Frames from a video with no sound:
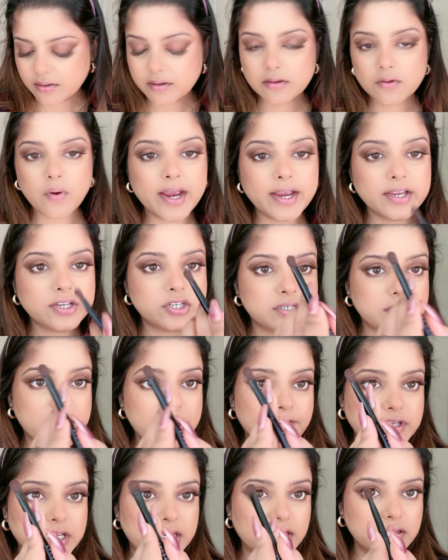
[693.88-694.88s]
So I
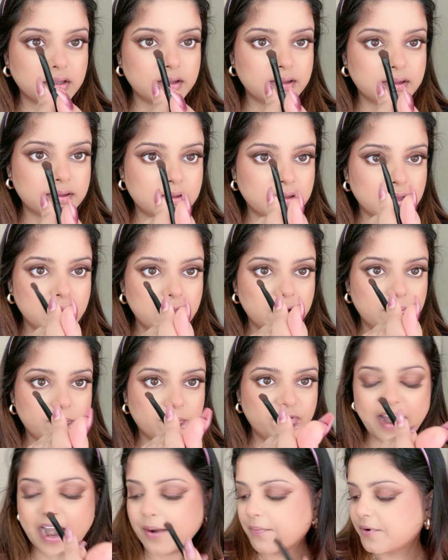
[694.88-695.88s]
have taken this
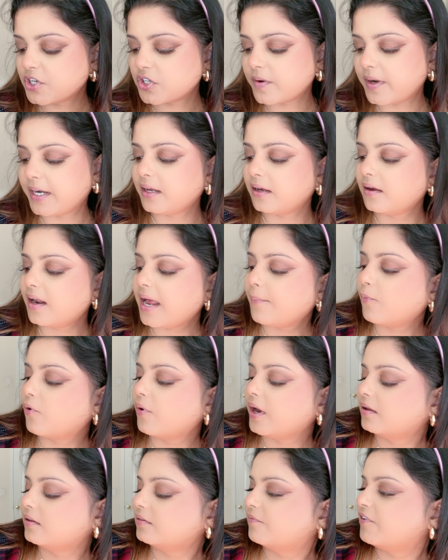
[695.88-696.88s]
flat brush right here. I'm
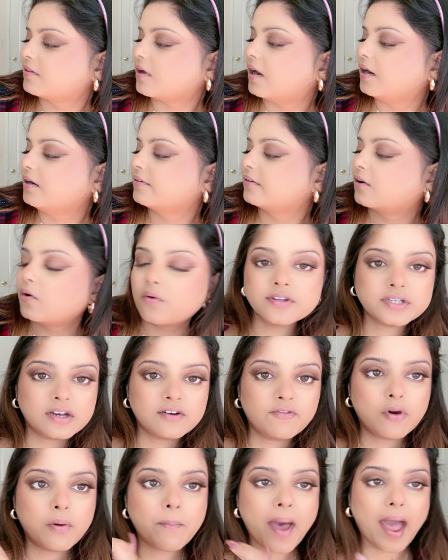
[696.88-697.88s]
going in this undisclosed and
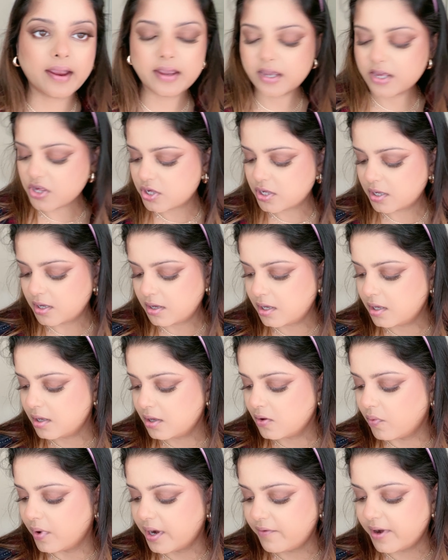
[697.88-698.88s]
full package,
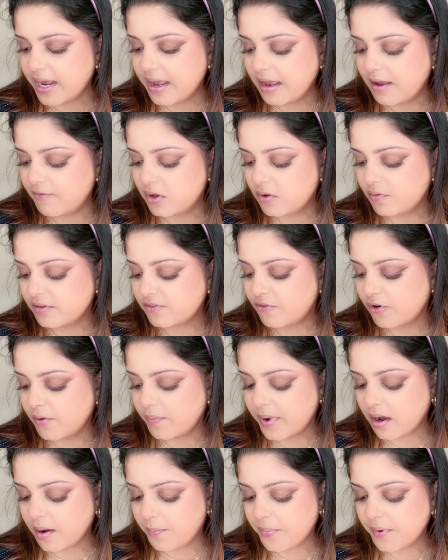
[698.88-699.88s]
whatever I have used for
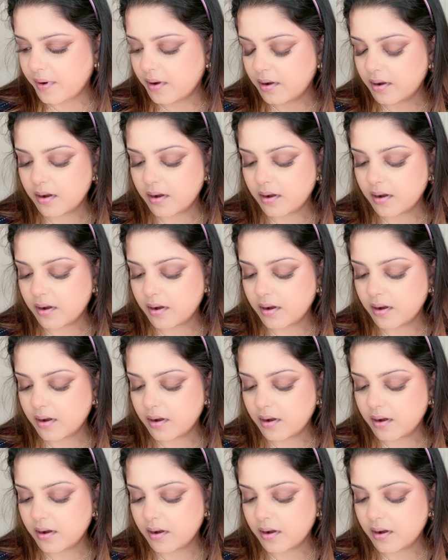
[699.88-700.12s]
my upper